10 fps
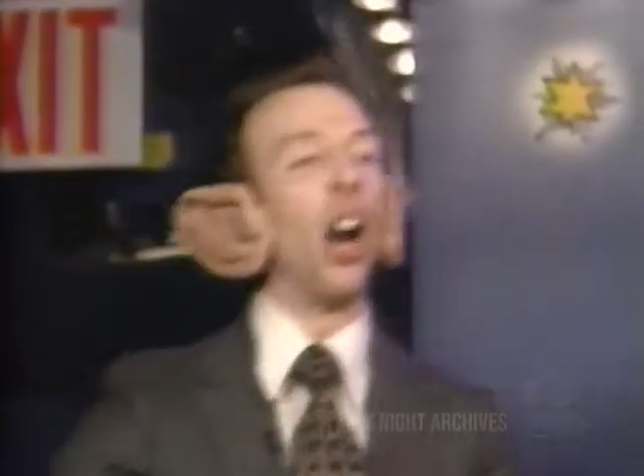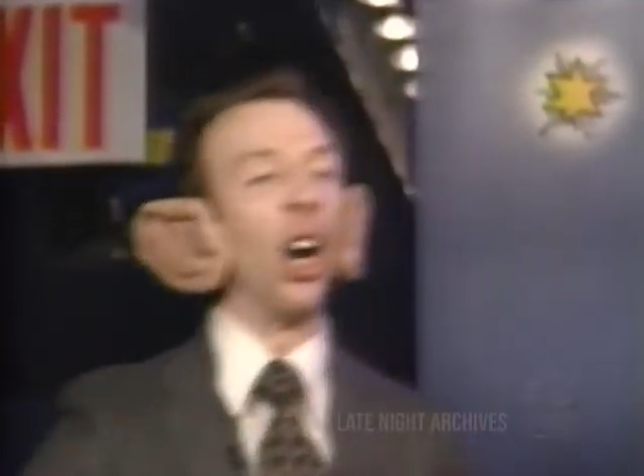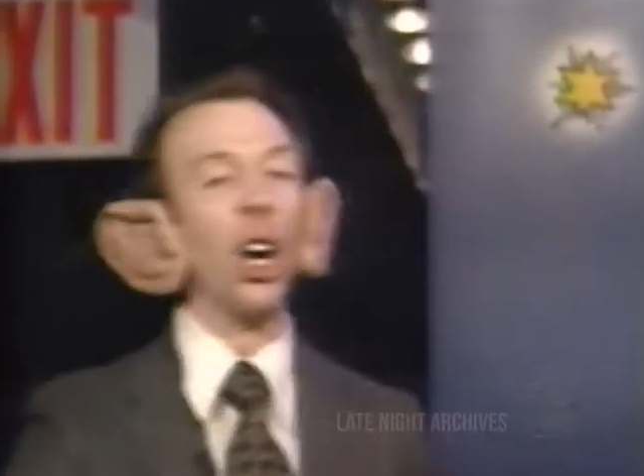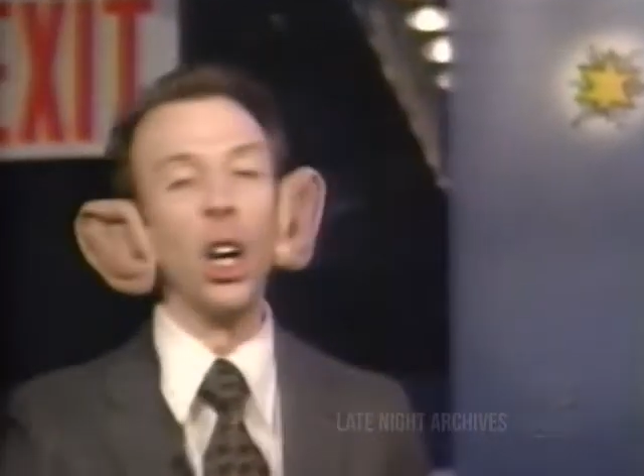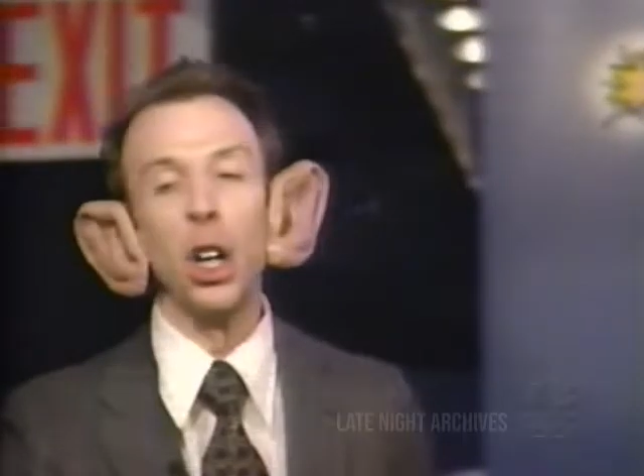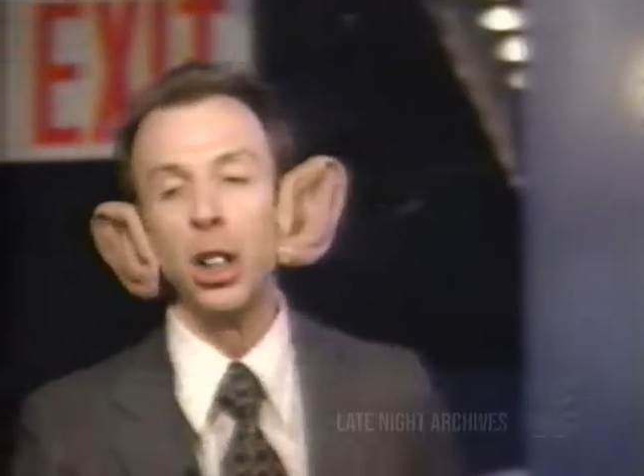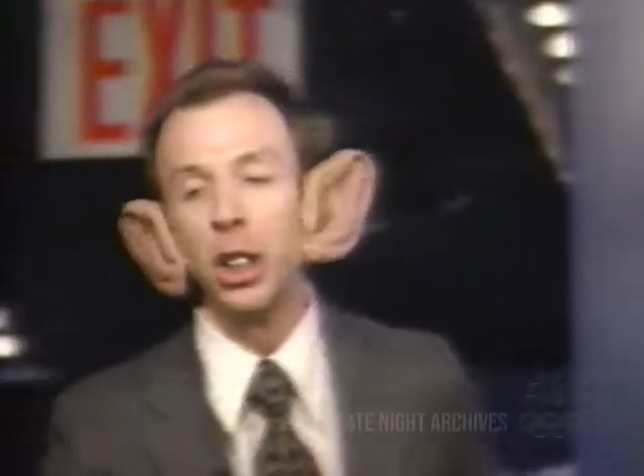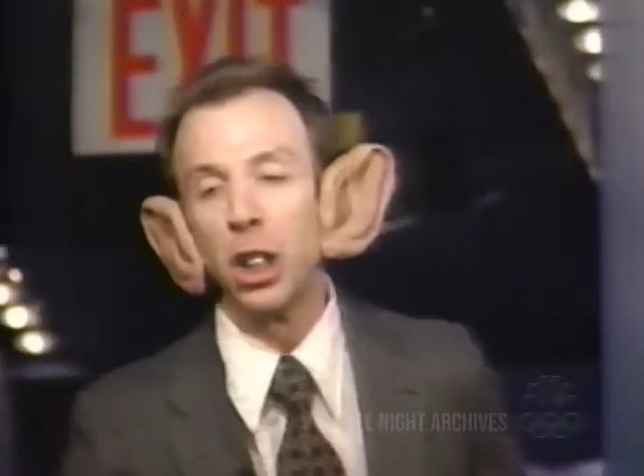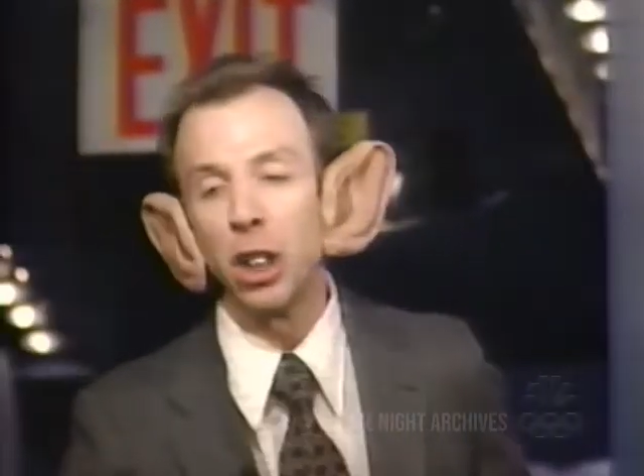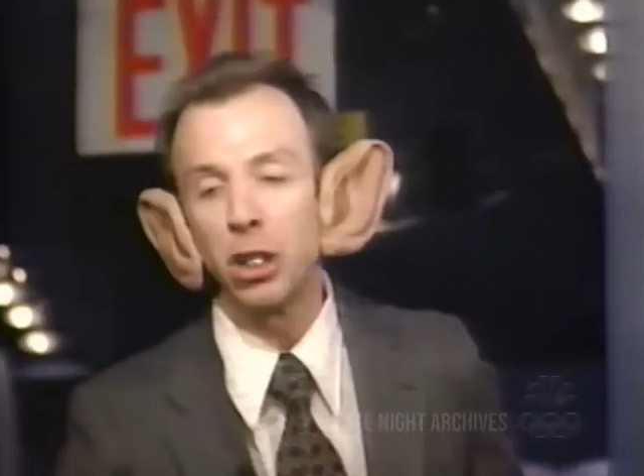heard
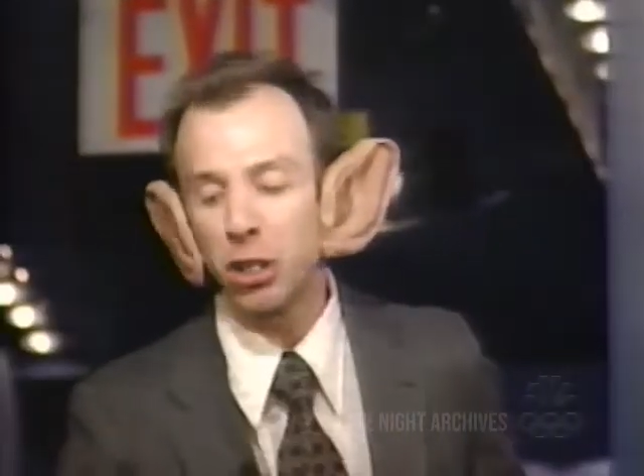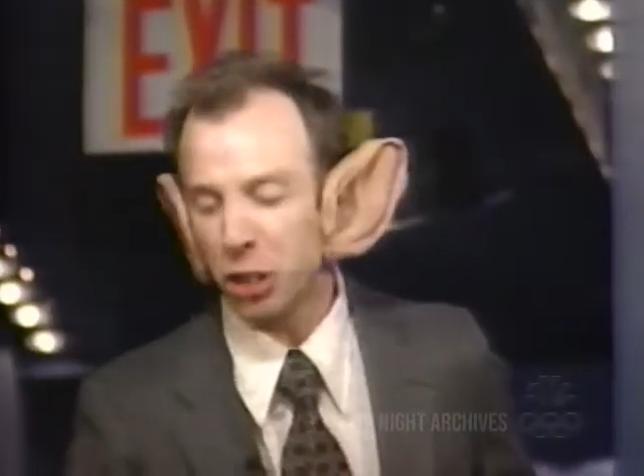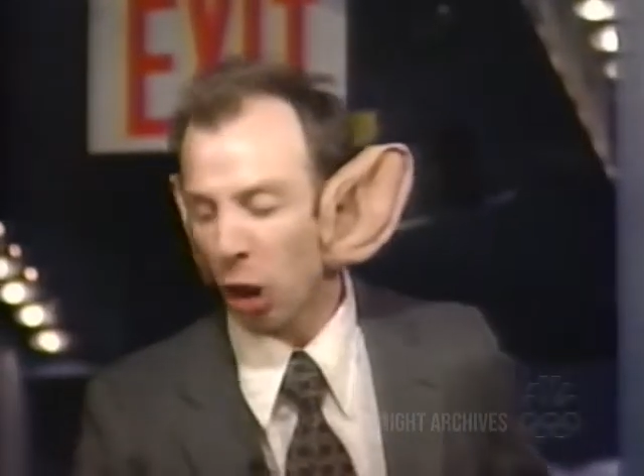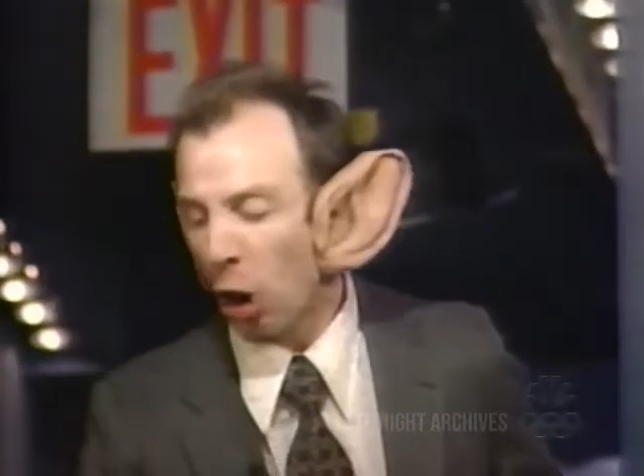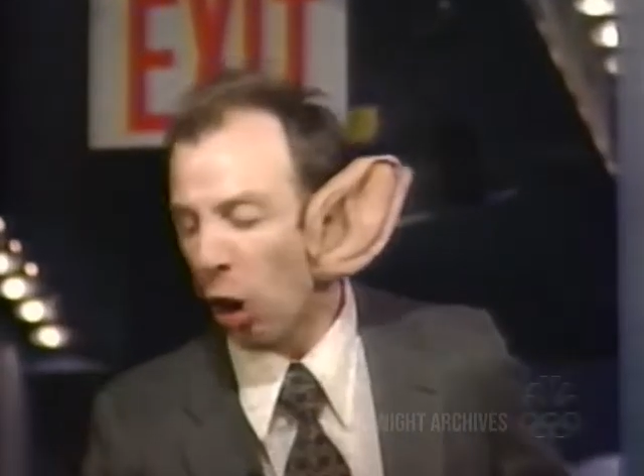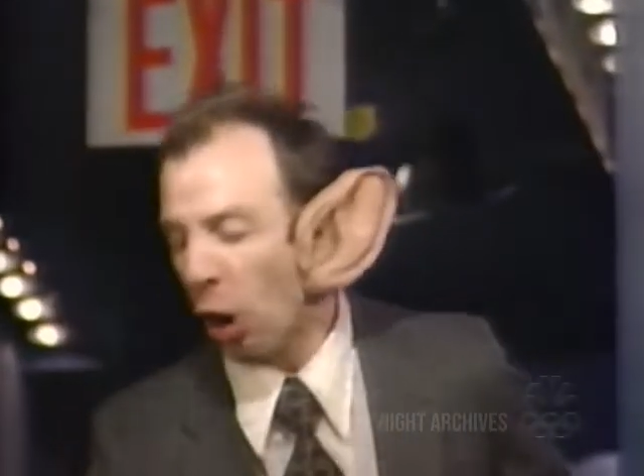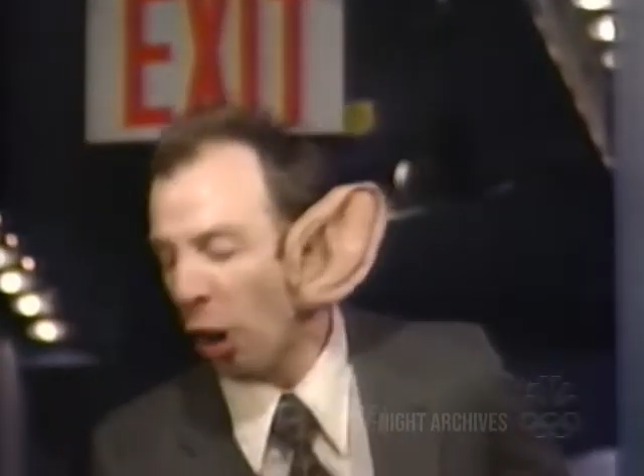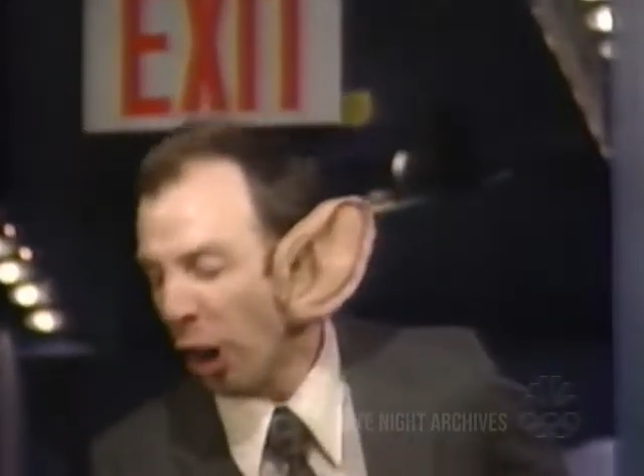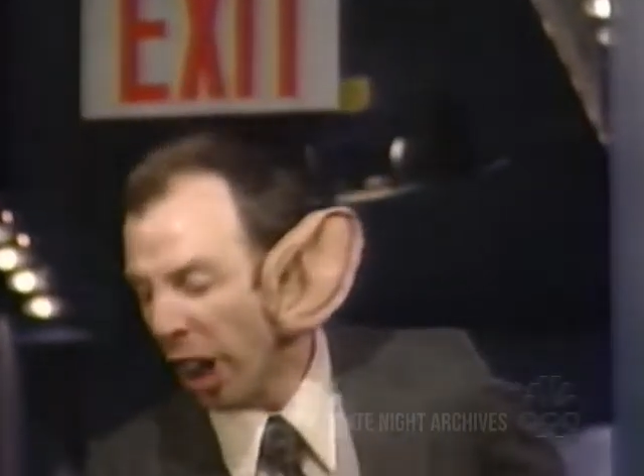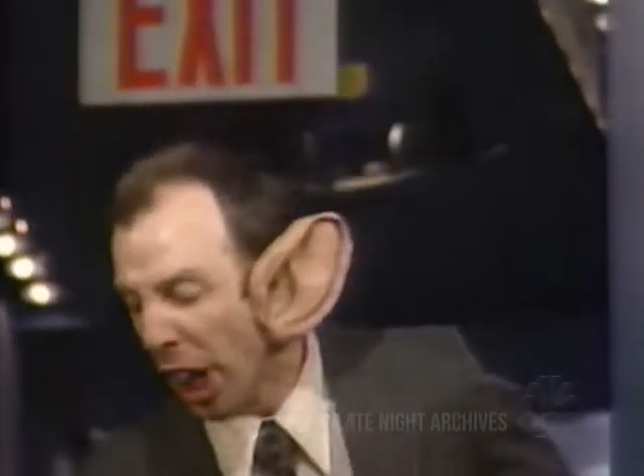you're
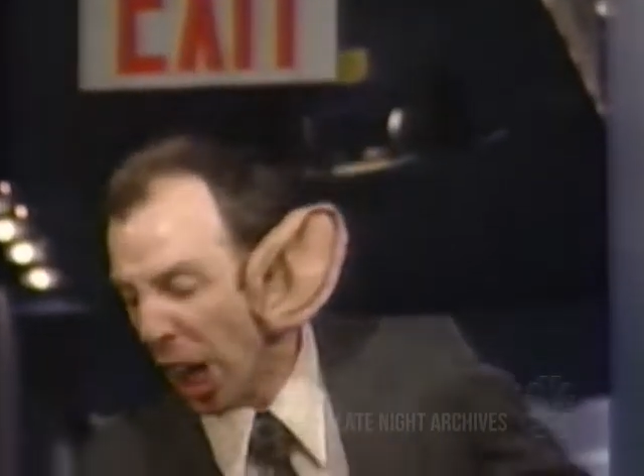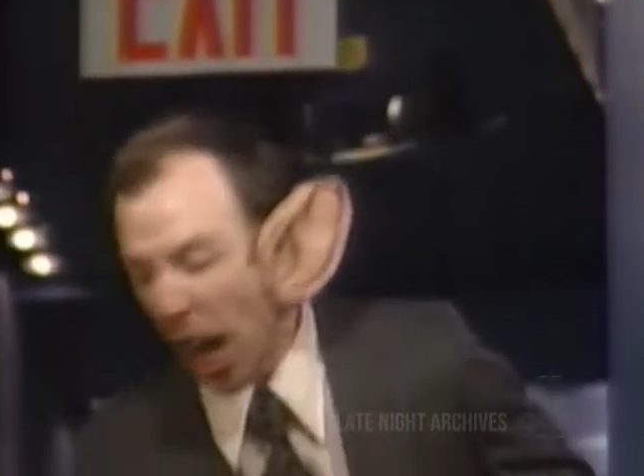sore,